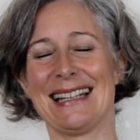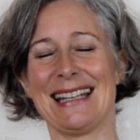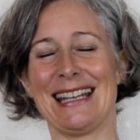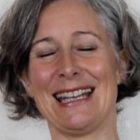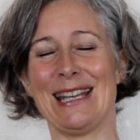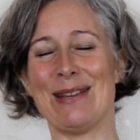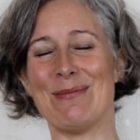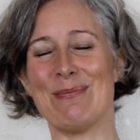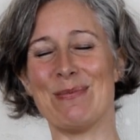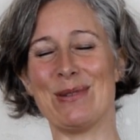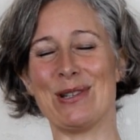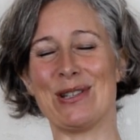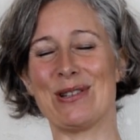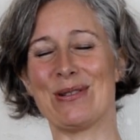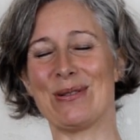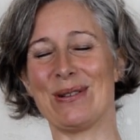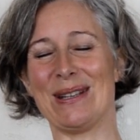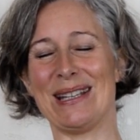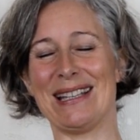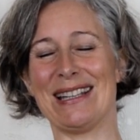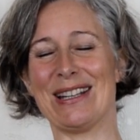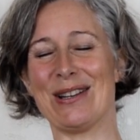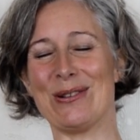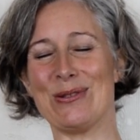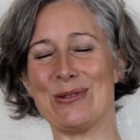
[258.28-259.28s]
in
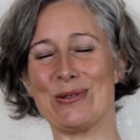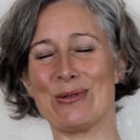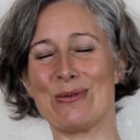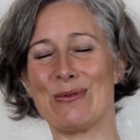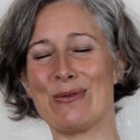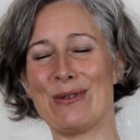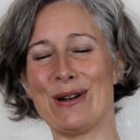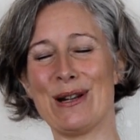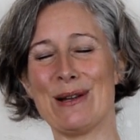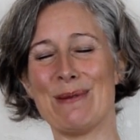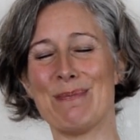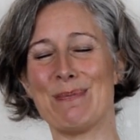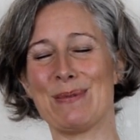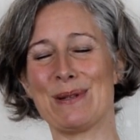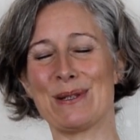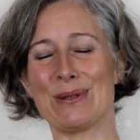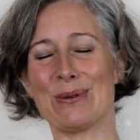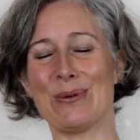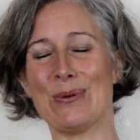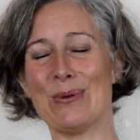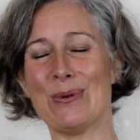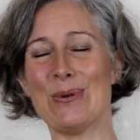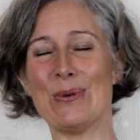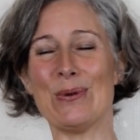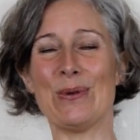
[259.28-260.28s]
between those ribs
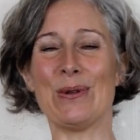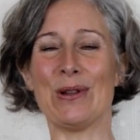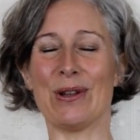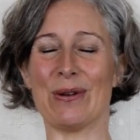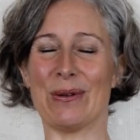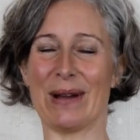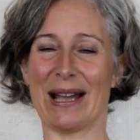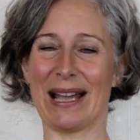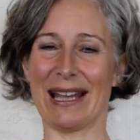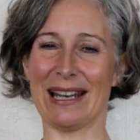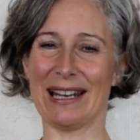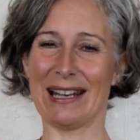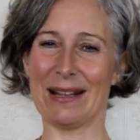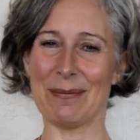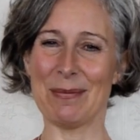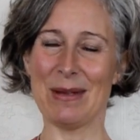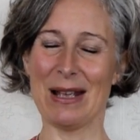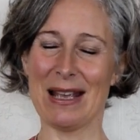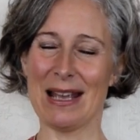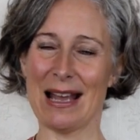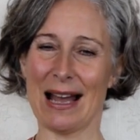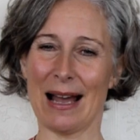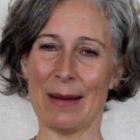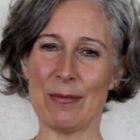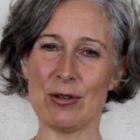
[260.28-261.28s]
all the way. And
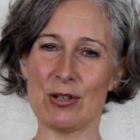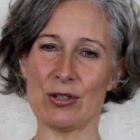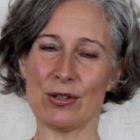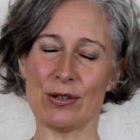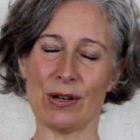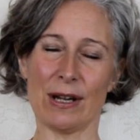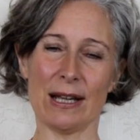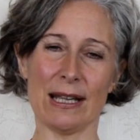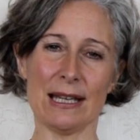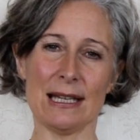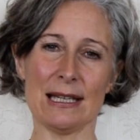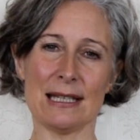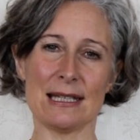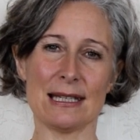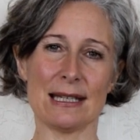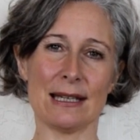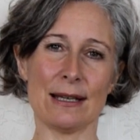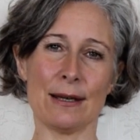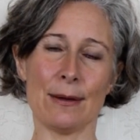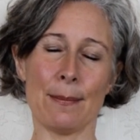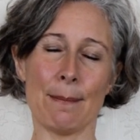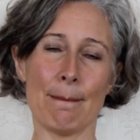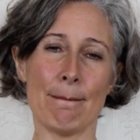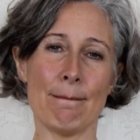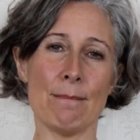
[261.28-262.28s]
I'm trying
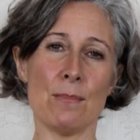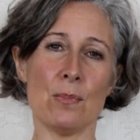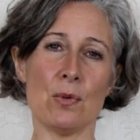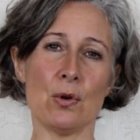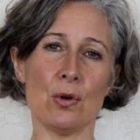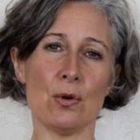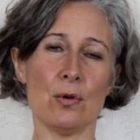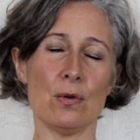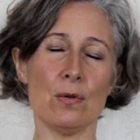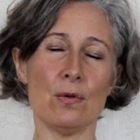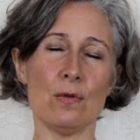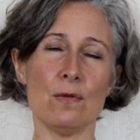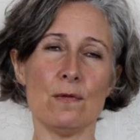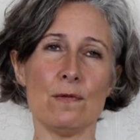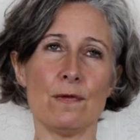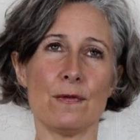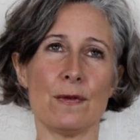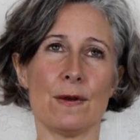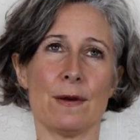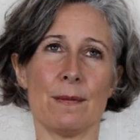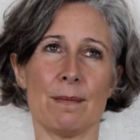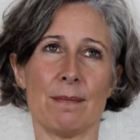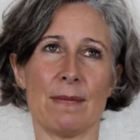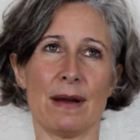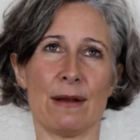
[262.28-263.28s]
to move
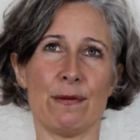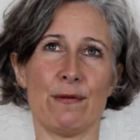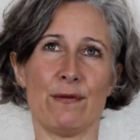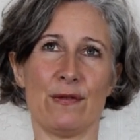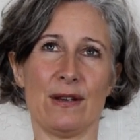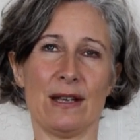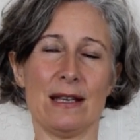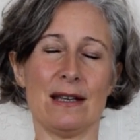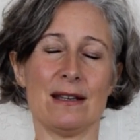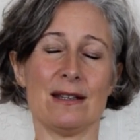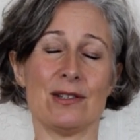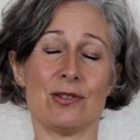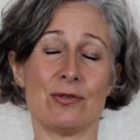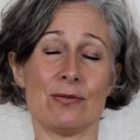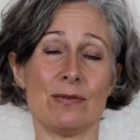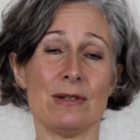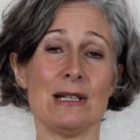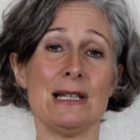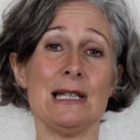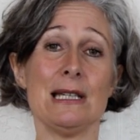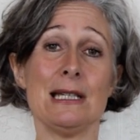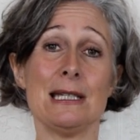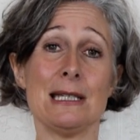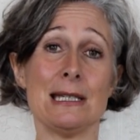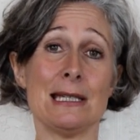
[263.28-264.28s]
my fingers
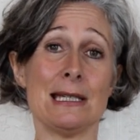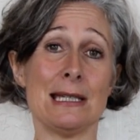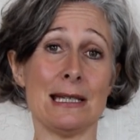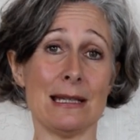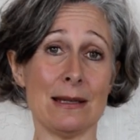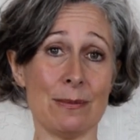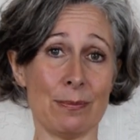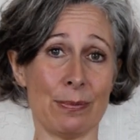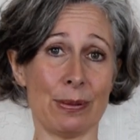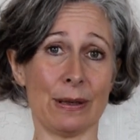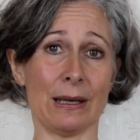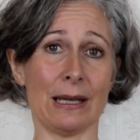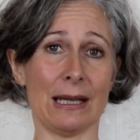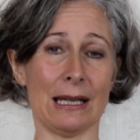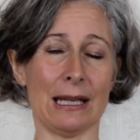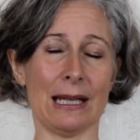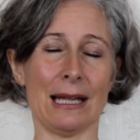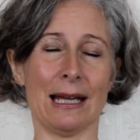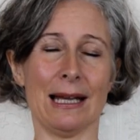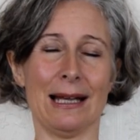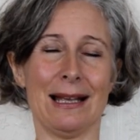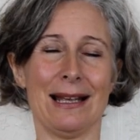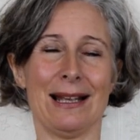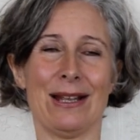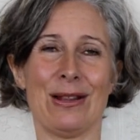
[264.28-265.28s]
really deeply
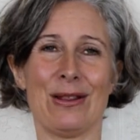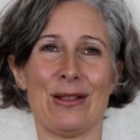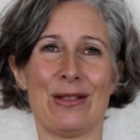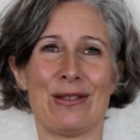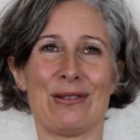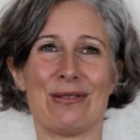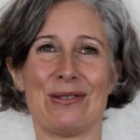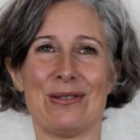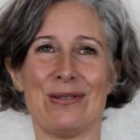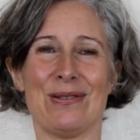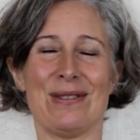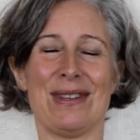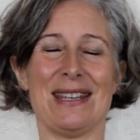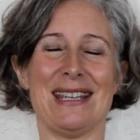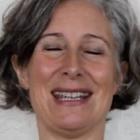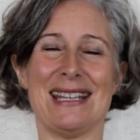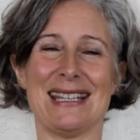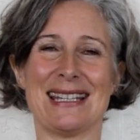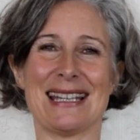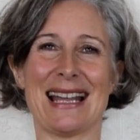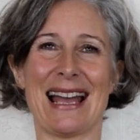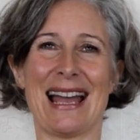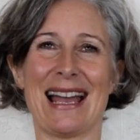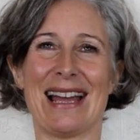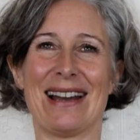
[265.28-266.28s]
through
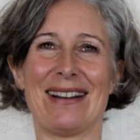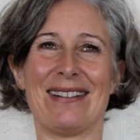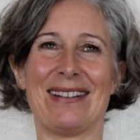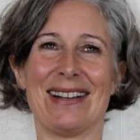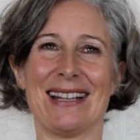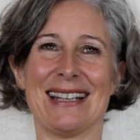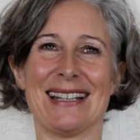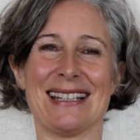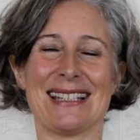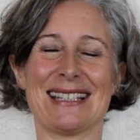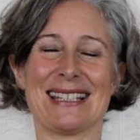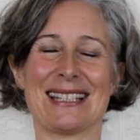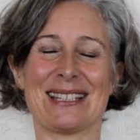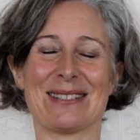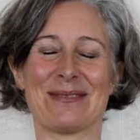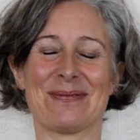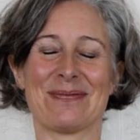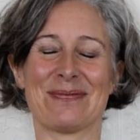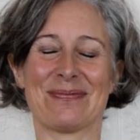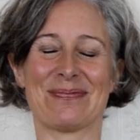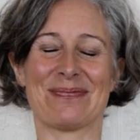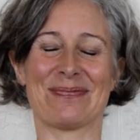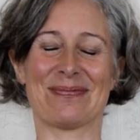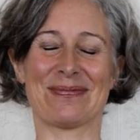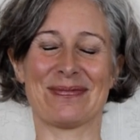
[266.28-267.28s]
these areas.
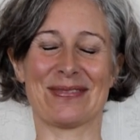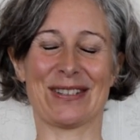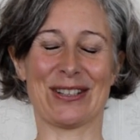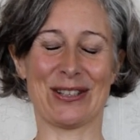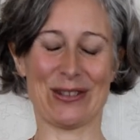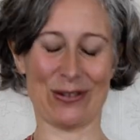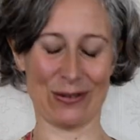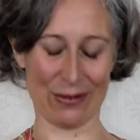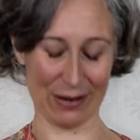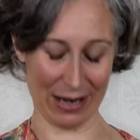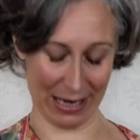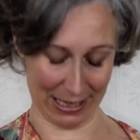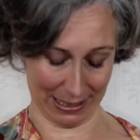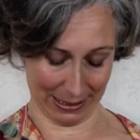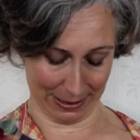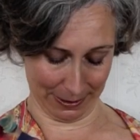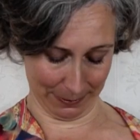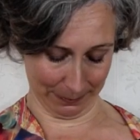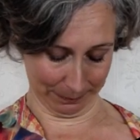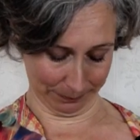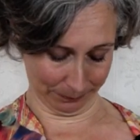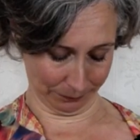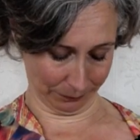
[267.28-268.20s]
Great.